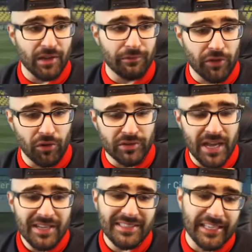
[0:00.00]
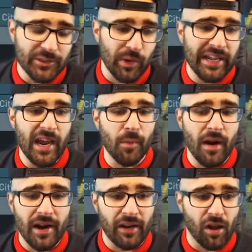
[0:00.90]
confused. Since we're here,
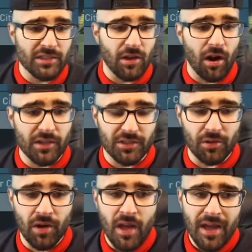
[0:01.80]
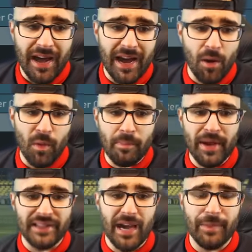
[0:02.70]
we already lost to Arsenal. Uh, we
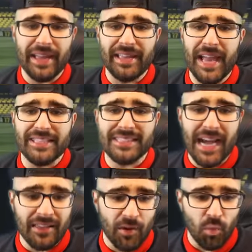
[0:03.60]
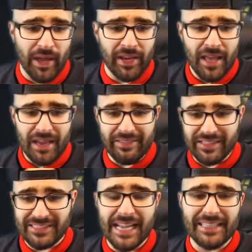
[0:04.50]
picked up a, a solid win in
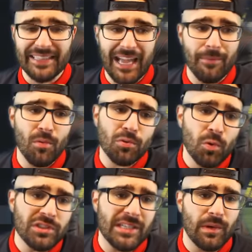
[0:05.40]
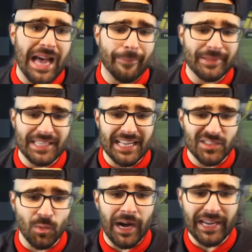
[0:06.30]
the second game. We'll, we'll see what happens
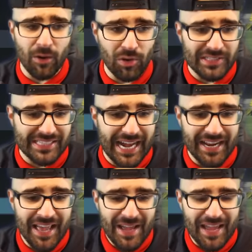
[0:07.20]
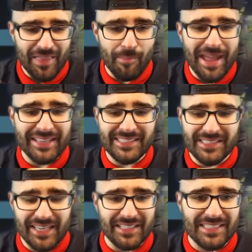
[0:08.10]
against Guardiola's side and the Man
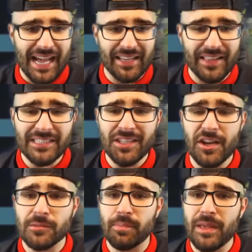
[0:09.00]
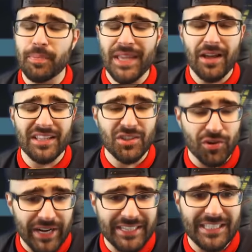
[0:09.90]
City side. And this year's B P L is
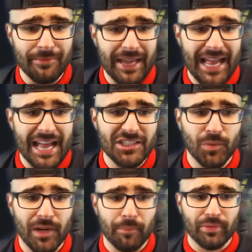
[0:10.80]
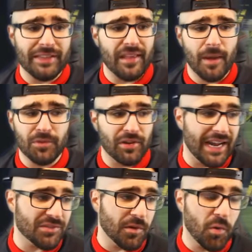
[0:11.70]
crazy, man. I actually want to bring that up to you
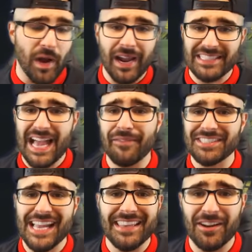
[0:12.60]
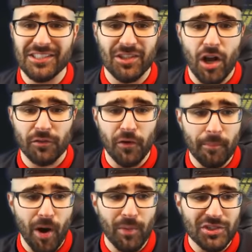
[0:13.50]
guys real quick because I haven't sat down and just talked
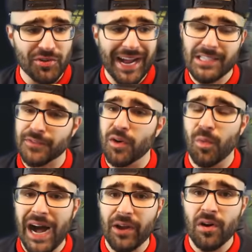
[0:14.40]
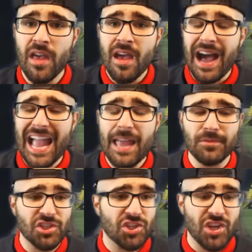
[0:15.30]
football with you guys for a while. I
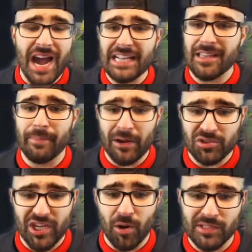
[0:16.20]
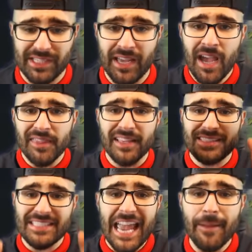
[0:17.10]
am shocked about Chelsea, the
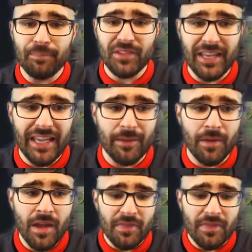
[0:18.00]
same team